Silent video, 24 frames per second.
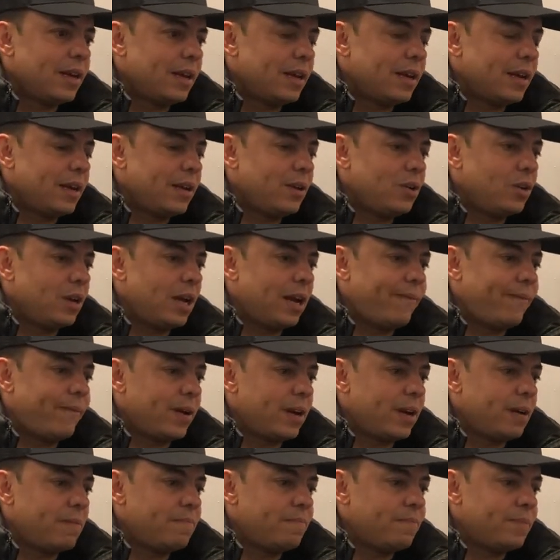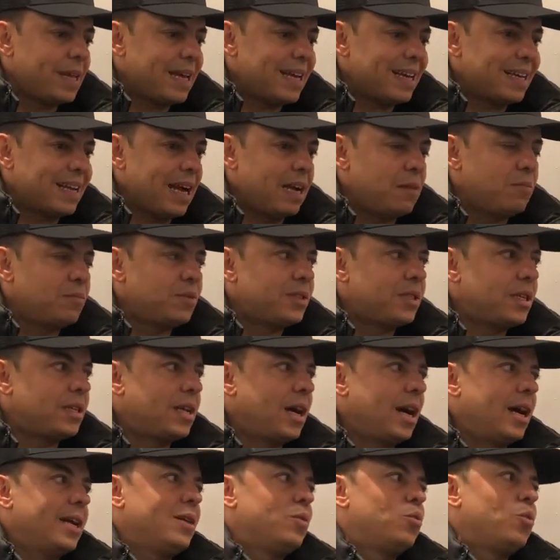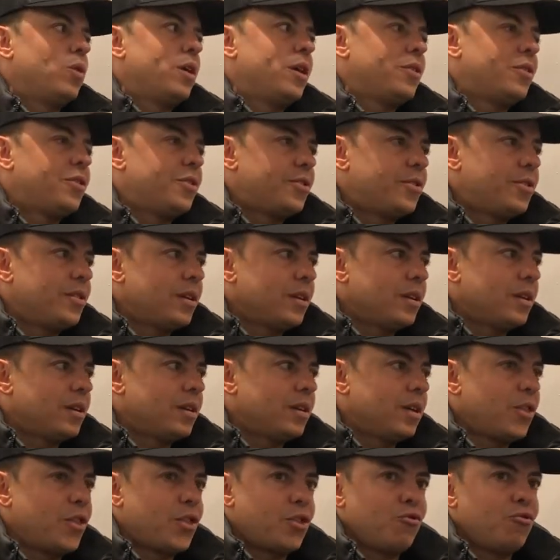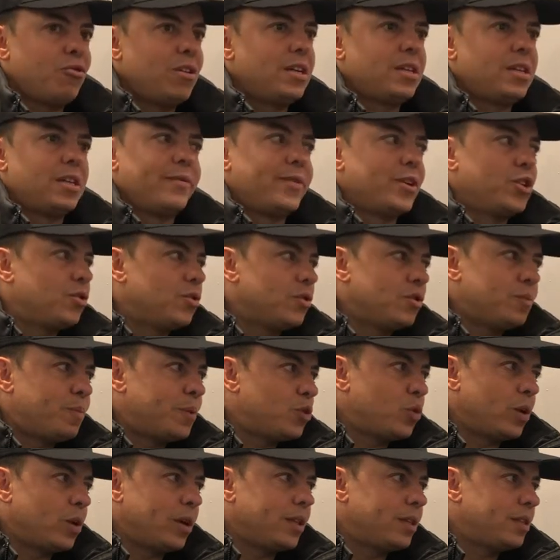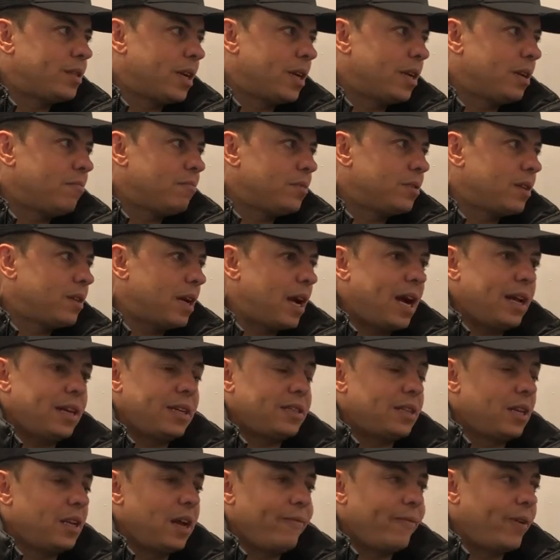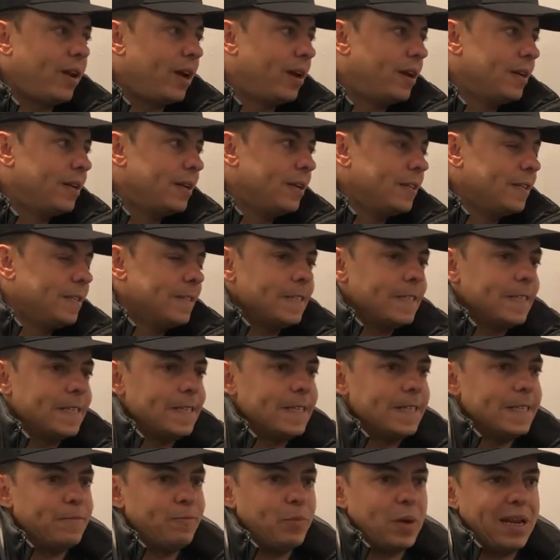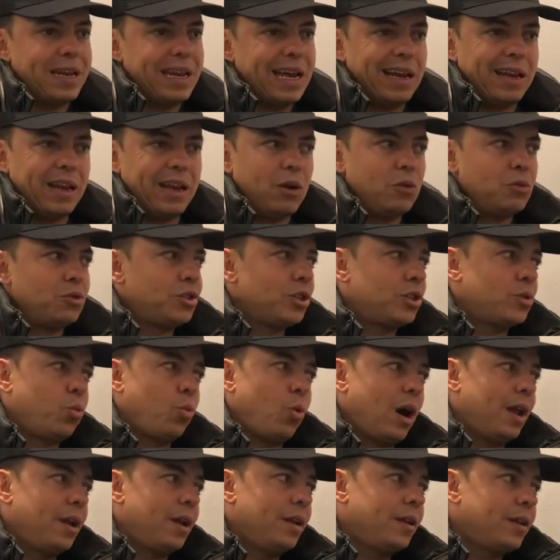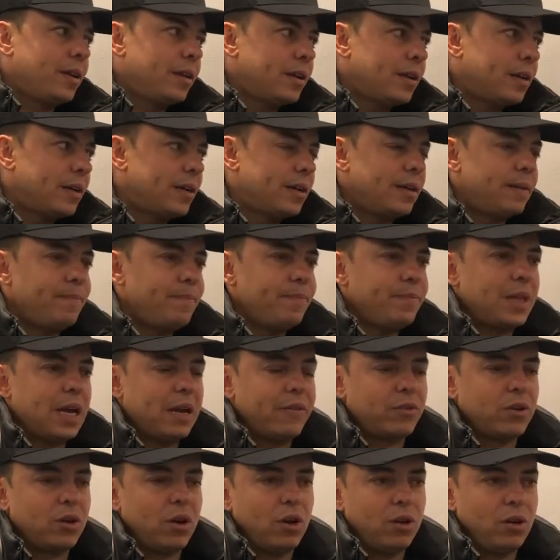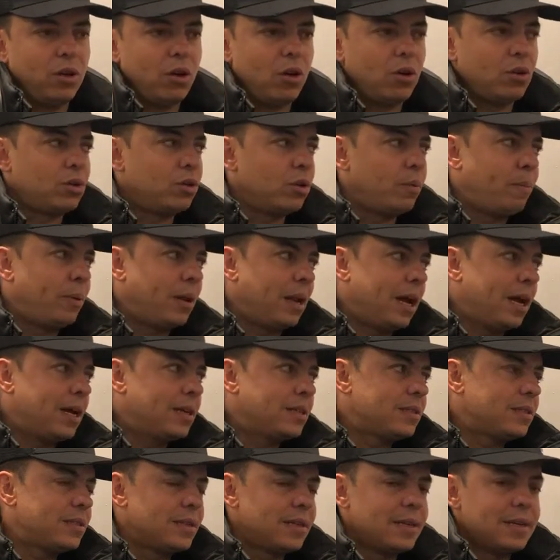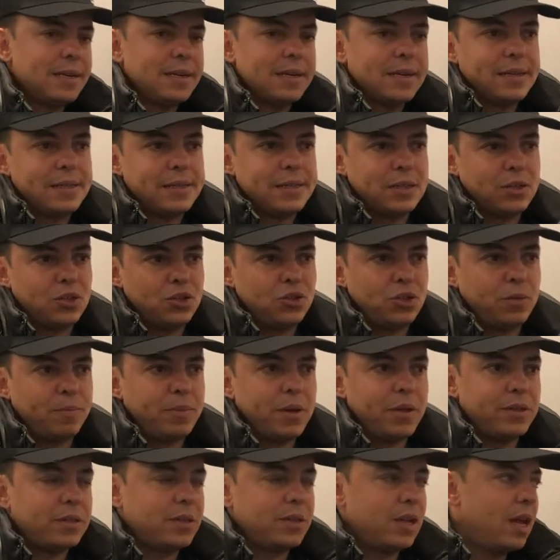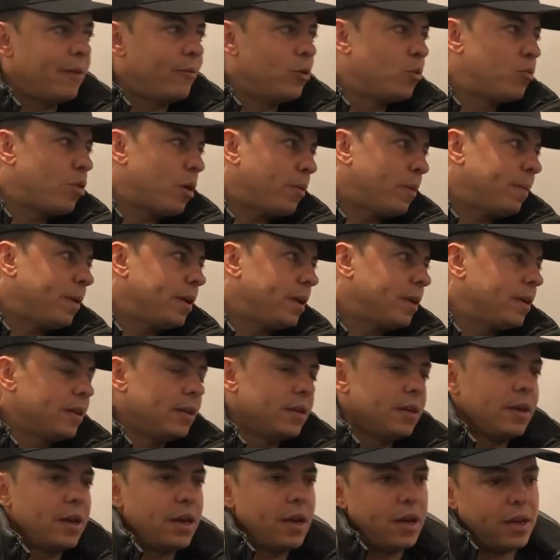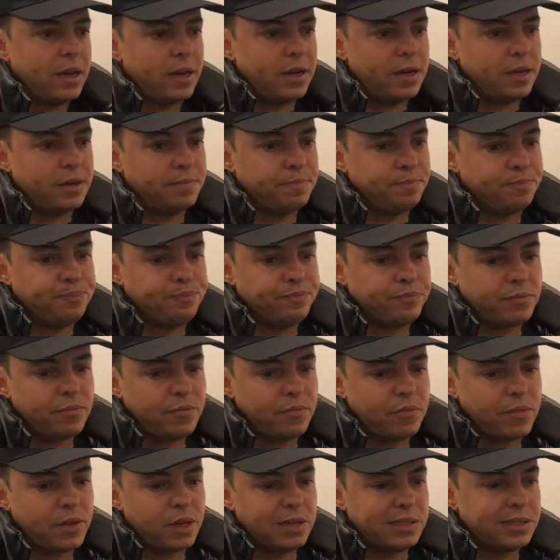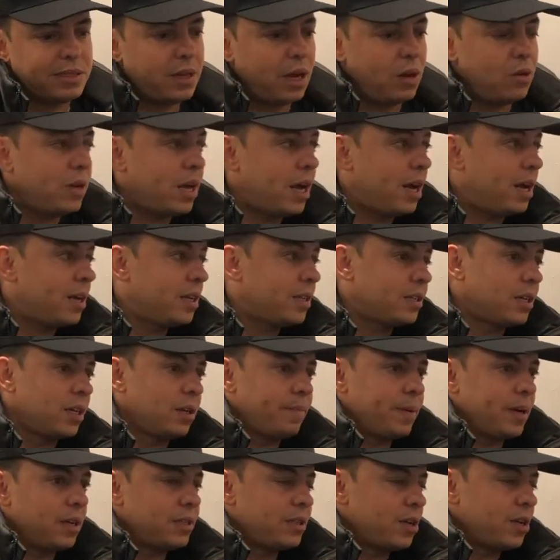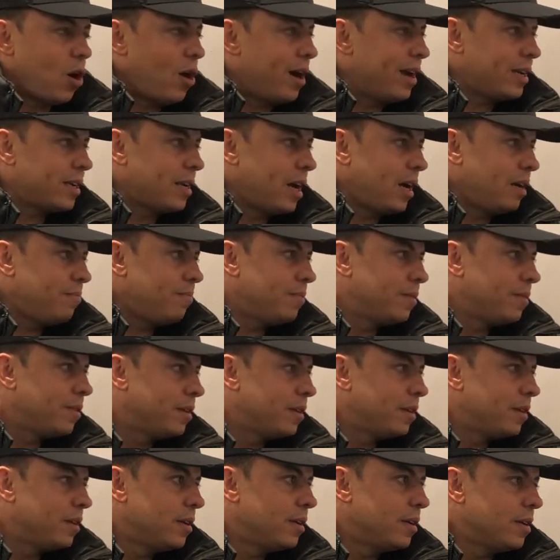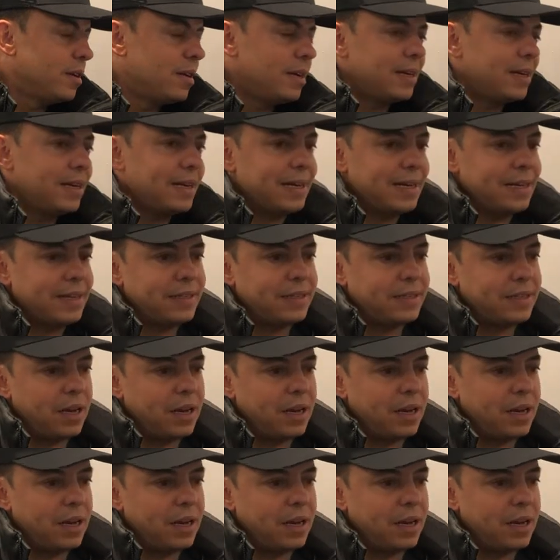you'll have games today with 3 divisions between teams, and it's a leveller, let alone just one. They've got a lot of good players that should be at this level probably. It's going to be a tight game, and